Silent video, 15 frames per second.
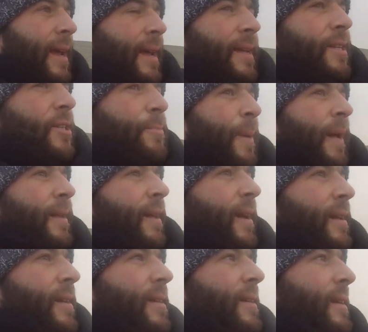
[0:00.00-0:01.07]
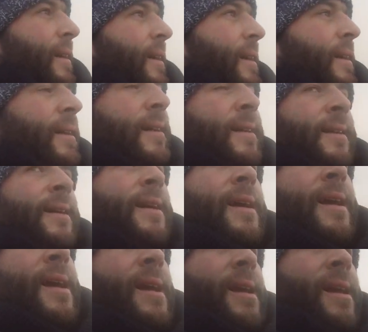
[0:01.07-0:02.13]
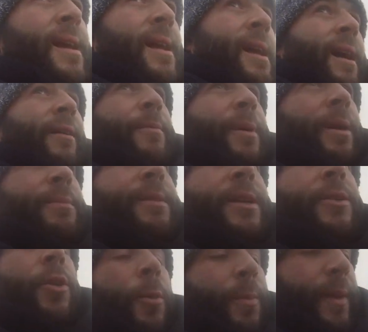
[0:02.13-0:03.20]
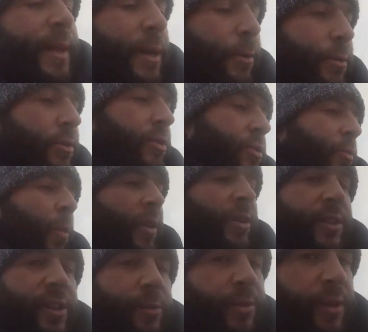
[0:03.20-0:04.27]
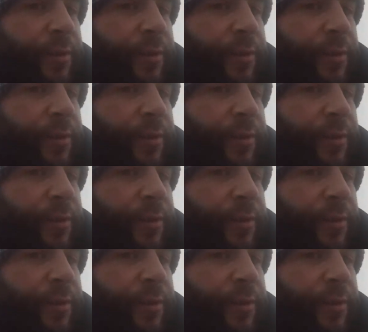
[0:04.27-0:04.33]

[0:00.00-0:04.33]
is spectacular. I've been up to the top of the Eildons once, it was a